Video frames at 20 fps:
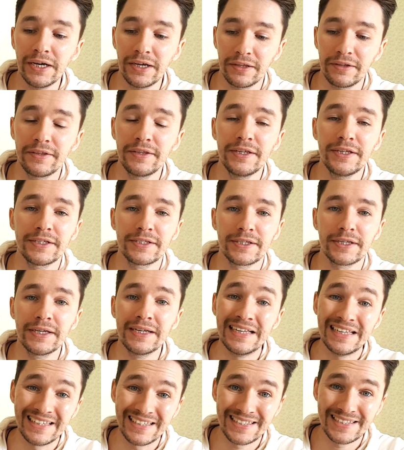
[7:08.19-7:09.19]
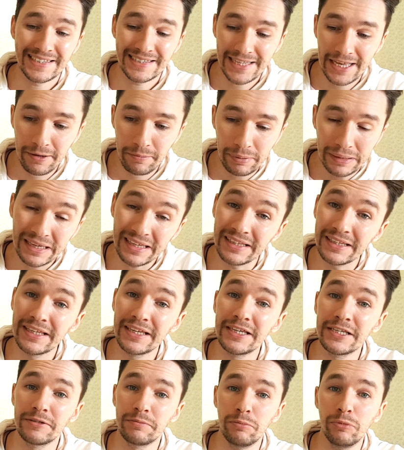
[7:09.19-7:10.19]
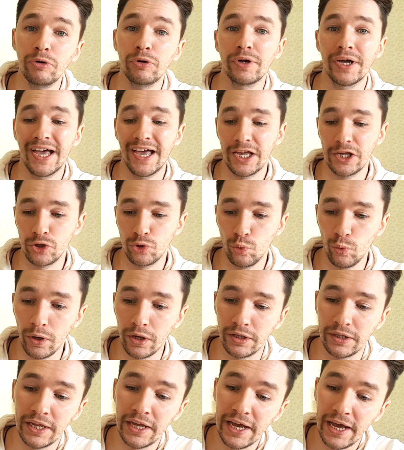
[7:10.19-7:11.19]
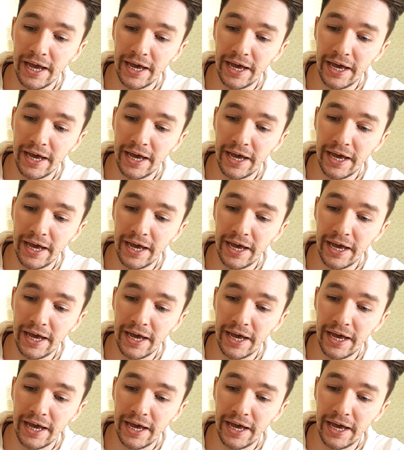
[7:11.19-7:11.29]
this step in his book as well.